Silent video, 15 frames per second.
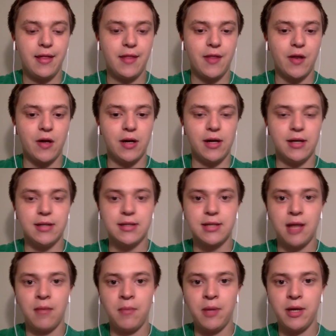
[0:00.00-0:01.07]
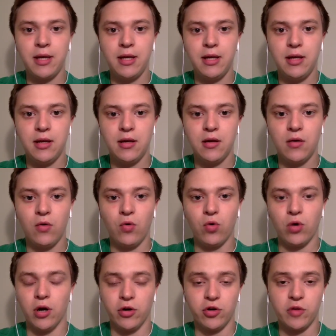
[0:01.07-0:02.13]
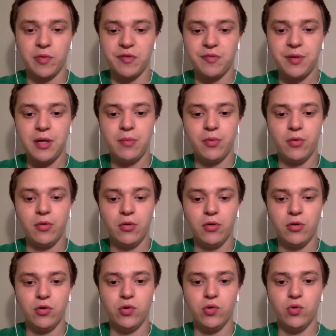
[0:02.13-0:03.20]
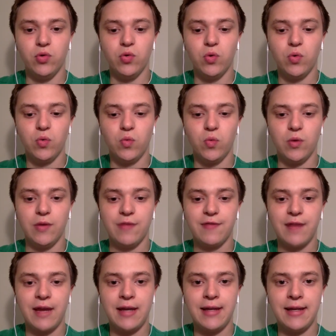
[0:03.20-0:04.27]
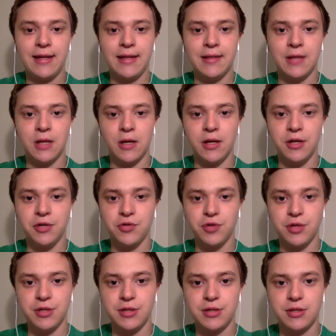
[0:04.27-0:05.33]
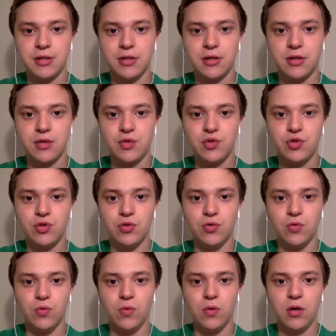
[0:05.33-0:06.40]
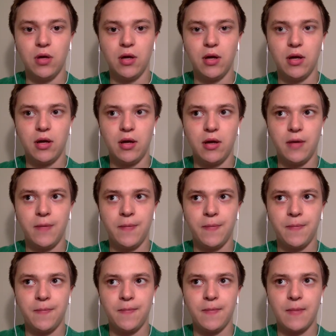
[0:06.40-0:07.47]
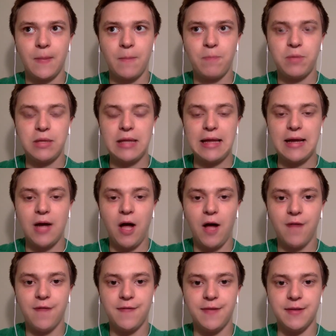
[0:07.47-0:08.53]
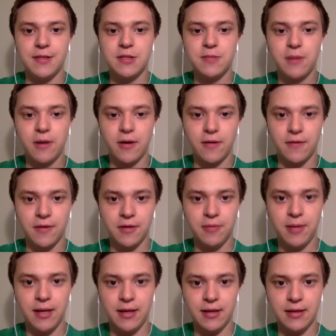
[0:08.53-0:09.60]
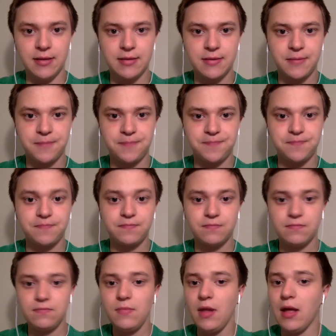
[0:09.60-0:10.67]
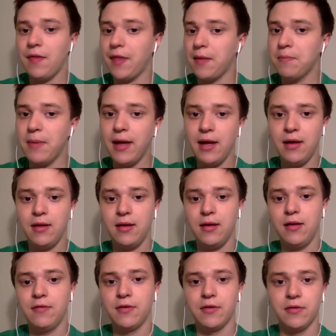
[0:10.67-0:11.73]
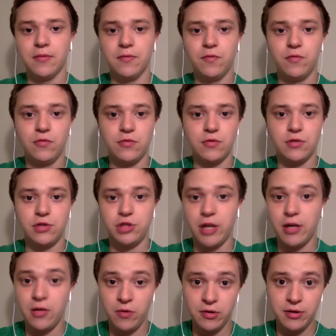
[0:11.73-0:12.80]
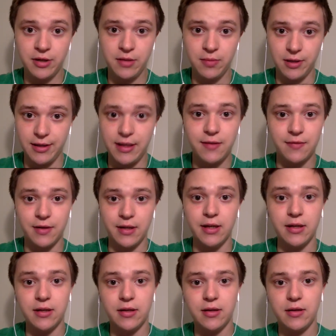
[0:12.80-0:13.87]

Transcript: there is somebody or a group of people who would find it in their interest to play off the spirit of independence, and they may even genuinely believe in it.